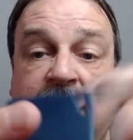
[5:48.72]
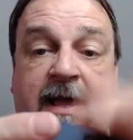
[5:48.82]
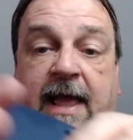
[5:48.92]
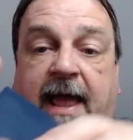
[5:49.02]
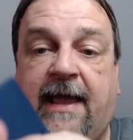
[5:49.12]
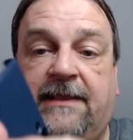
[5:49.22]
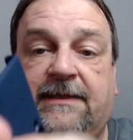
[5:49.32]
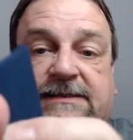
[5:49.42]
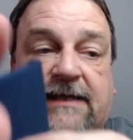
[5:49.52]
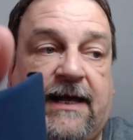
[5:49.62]
and the
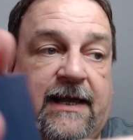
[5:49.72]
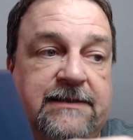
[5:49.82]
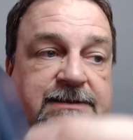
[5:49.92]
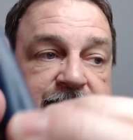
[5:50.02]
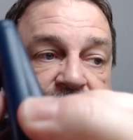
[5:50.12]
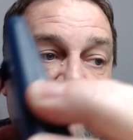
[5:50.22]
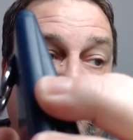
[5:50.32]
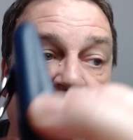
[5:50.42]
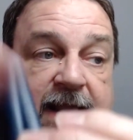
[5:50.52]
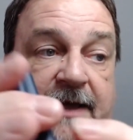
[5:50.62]
sides.
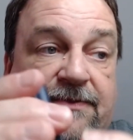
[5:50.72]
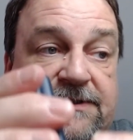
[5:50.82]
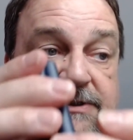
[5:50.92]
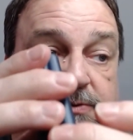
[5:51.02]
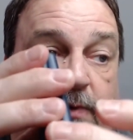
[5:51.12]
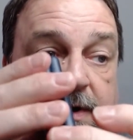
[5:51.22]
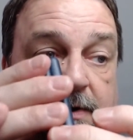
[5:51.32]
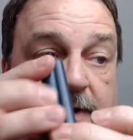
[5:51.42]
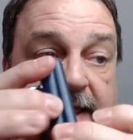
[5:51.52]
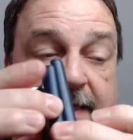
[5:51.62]
Now this is
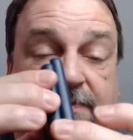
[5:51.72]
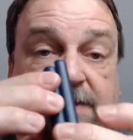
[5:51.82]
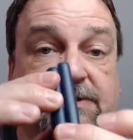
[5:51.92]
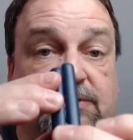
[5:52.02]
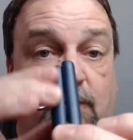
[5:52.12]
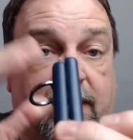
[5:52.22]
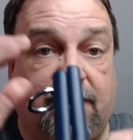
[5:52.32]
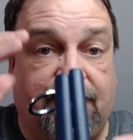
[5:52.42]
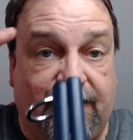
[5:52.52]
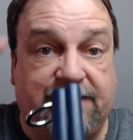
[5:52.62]
where
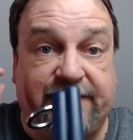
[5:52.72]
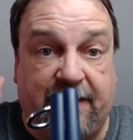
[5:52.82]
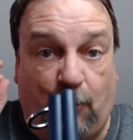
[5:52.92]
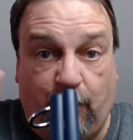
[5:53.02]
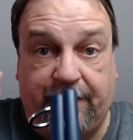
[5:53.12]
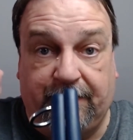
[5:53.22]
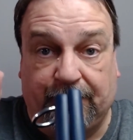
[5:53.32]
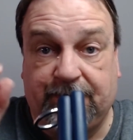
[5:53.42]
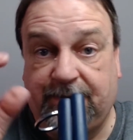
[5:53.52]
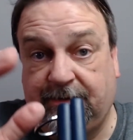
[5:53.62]
things get weird,
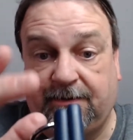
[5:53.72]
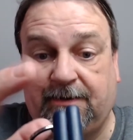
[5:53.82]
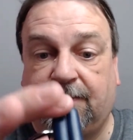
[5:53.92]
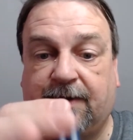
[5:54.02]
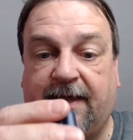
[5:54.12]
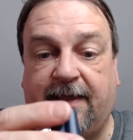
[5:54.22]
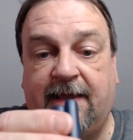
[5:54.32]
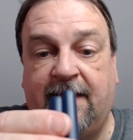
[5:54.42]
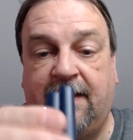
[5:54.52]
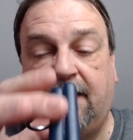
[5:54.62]
okay?
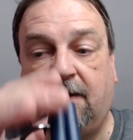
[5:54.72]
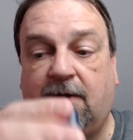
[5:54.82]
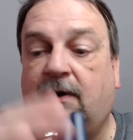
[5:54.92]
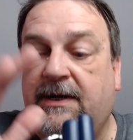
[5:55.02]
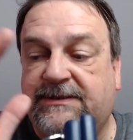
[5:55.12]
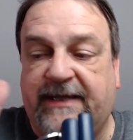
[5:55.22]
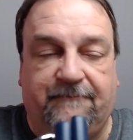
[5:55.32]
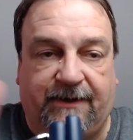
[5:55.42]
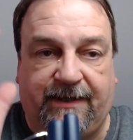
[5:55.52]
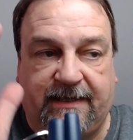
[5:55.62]
And you're going to say,
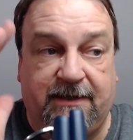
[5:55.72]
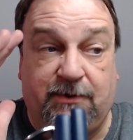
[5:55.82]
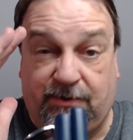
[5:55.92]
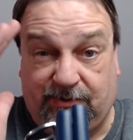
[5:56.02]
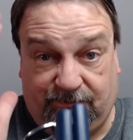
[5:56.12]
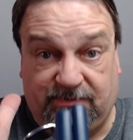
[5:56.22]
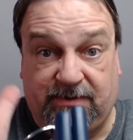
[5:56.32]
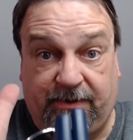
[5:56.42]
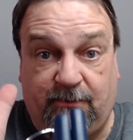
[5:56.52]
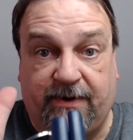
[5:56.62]
Mike, you're
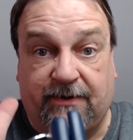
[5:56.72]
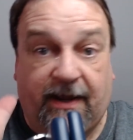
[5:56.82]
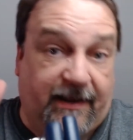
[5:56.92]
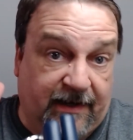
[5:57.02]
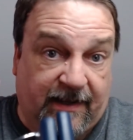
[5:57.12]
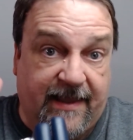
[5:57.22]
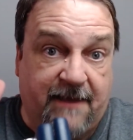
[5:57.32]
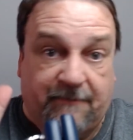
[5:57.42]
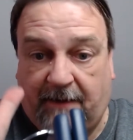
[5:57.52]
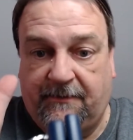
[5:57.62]
really weird, and I
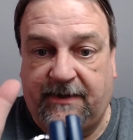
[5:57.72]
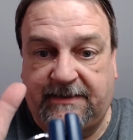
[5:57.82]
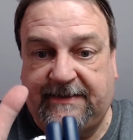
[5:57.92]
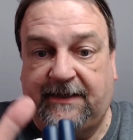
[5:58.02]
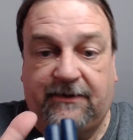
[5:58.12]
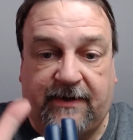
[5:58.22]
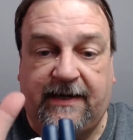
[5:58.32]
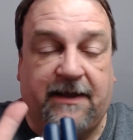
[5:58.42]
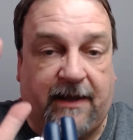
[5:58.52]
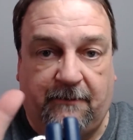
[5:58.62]
am. I'm going to tell you right
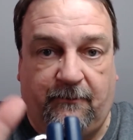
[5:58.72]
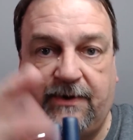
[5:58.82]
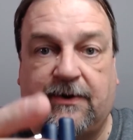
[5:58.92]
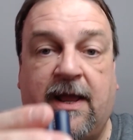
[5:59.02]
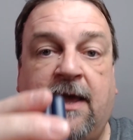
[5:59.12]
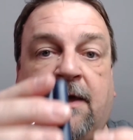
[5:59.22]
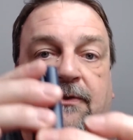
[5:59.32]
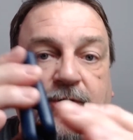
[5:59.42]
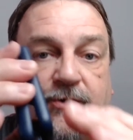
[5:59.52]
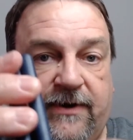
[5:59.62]
now, I'm weird.
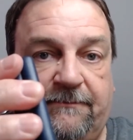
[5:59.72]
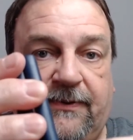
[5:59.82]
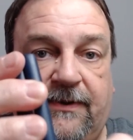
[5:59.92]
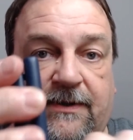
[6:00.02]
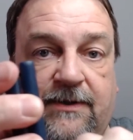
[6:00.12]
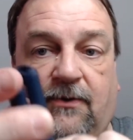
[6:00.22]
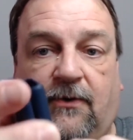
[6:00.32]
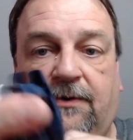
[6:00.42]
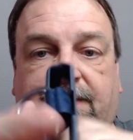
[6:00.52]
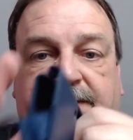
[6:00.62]
The grip
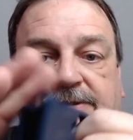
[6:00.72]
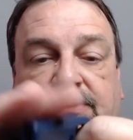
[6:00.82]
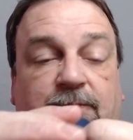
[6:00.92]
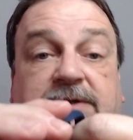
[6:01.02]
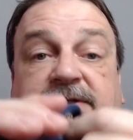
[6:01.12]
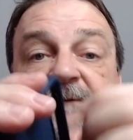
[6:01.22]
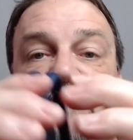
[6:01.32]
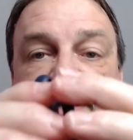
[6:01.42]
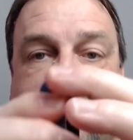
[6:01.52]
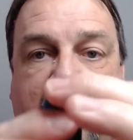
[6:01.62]
on this was
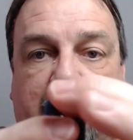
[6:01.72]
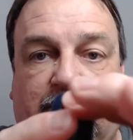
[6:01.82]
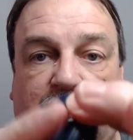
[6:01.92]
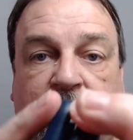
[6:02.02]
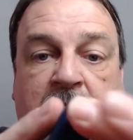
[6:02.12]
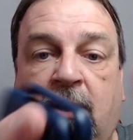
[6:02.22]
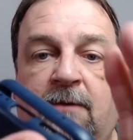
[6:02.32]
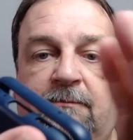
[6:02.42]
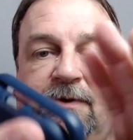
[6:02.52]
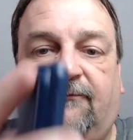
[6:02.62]
phenomenal,
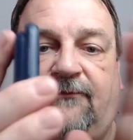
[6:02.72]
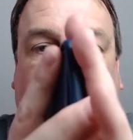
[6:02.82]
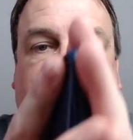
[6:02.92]
but folding